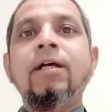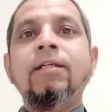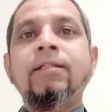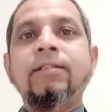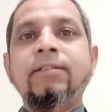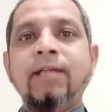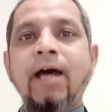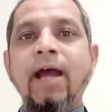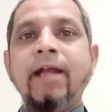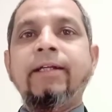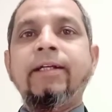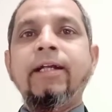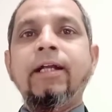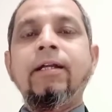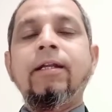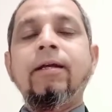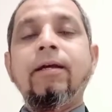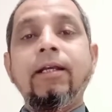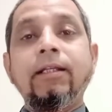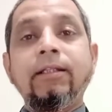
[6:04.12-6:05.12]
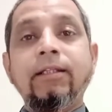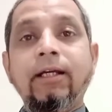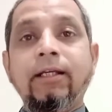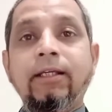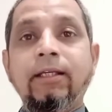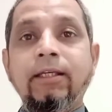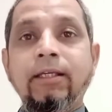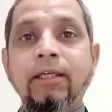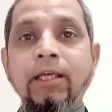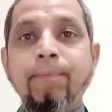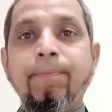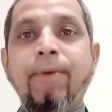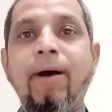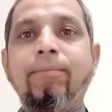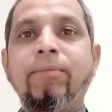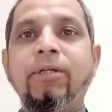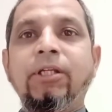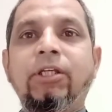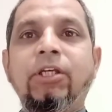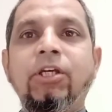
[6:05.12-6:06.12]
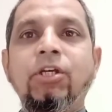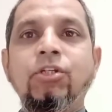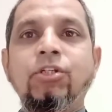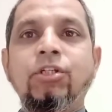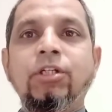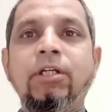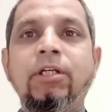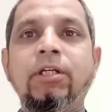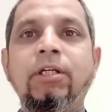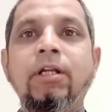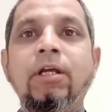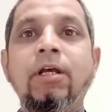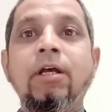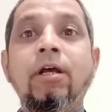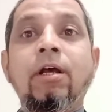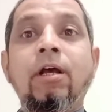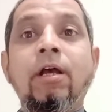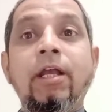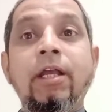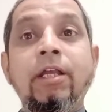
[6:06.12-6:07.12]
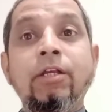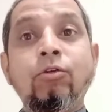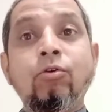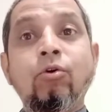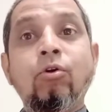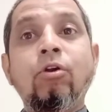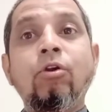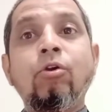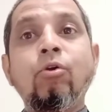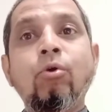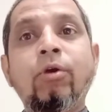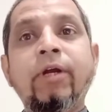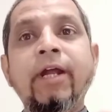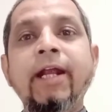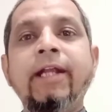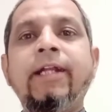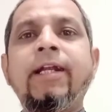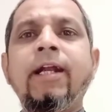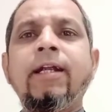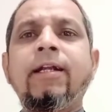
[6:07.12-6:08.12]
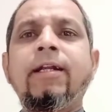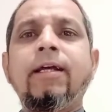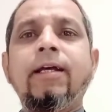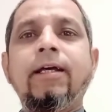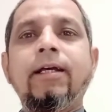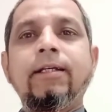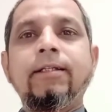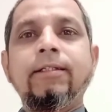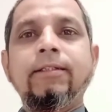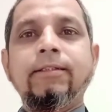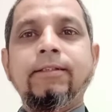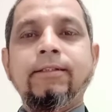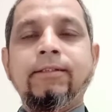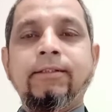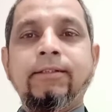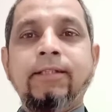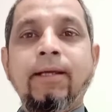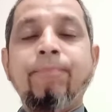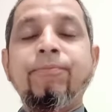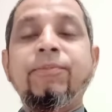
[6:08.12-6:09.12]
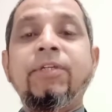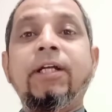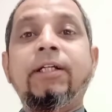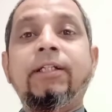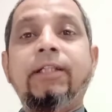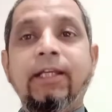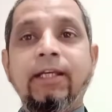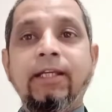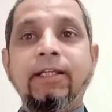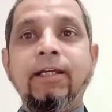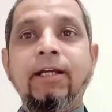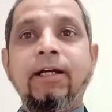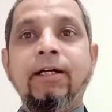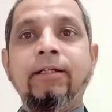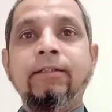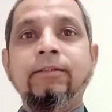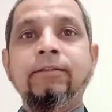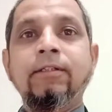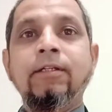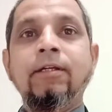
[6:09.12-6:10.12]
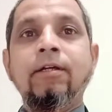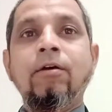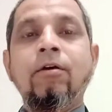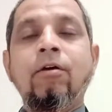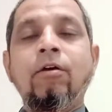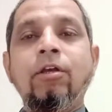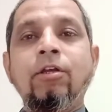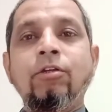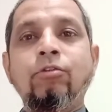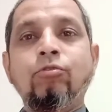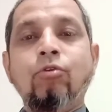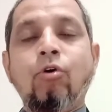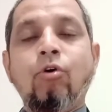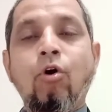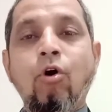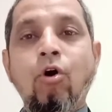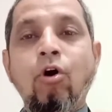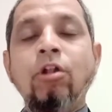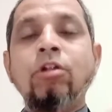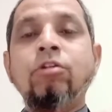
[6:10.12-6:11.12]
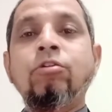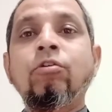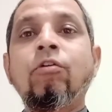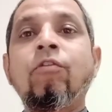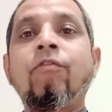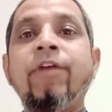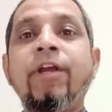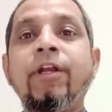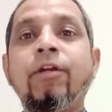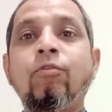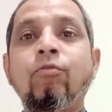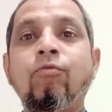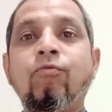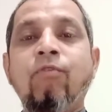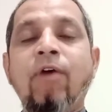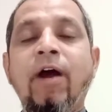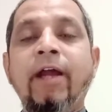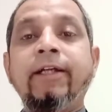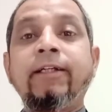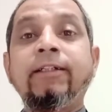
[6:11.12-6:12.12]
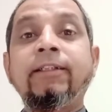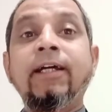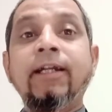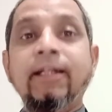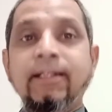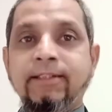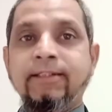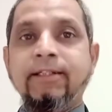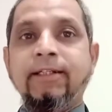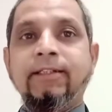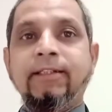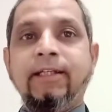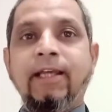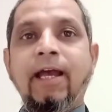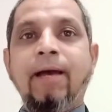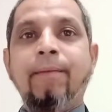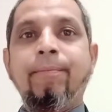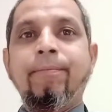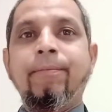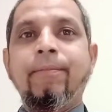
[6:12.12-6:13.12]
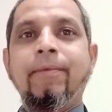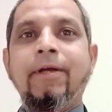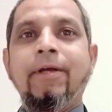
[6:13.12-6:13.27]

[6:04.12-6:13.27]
cited in the key publication in your located subject areas is also a way to find the research gap.